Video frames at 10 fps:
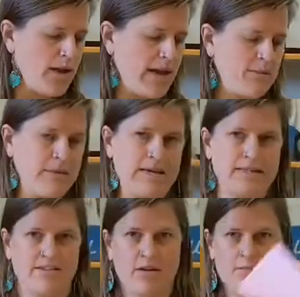we get a
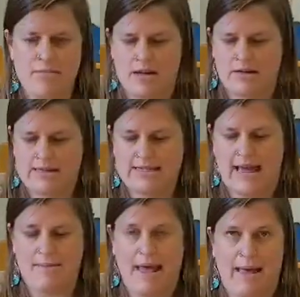piece of metal
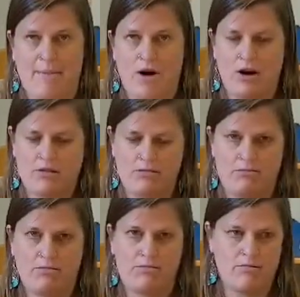inset paper,
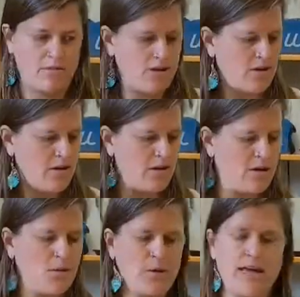
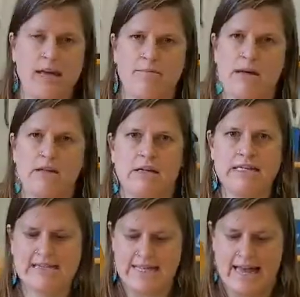and we get a
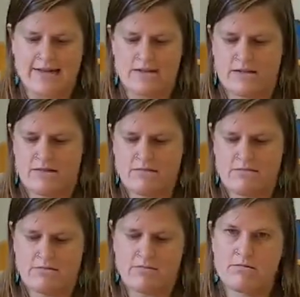metal inset.
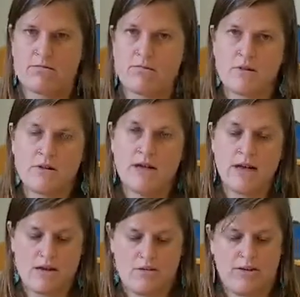
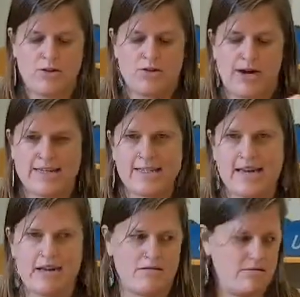We trace
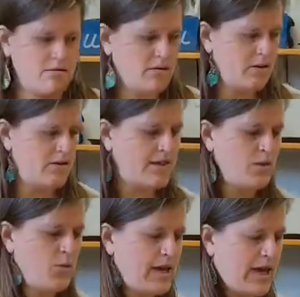it,
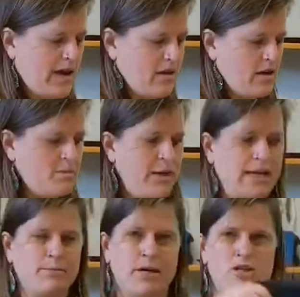then we get a
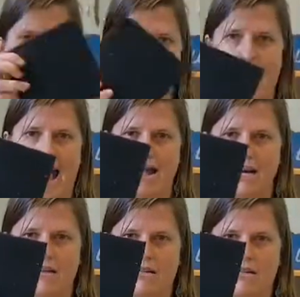pin punching
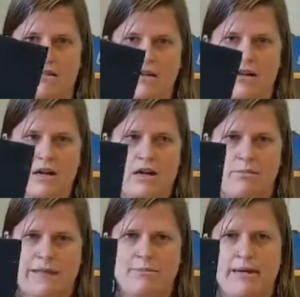pad
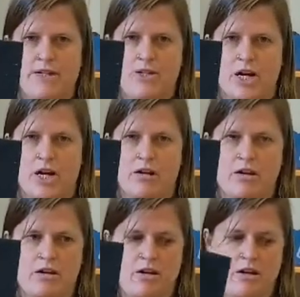and a pin puncher,
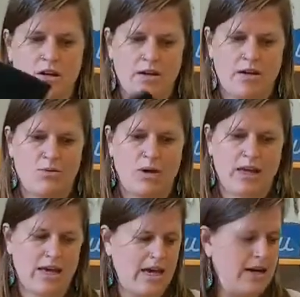and
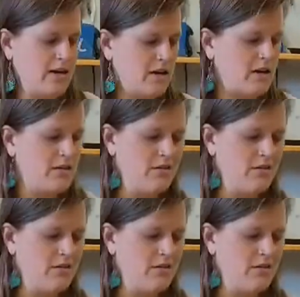we can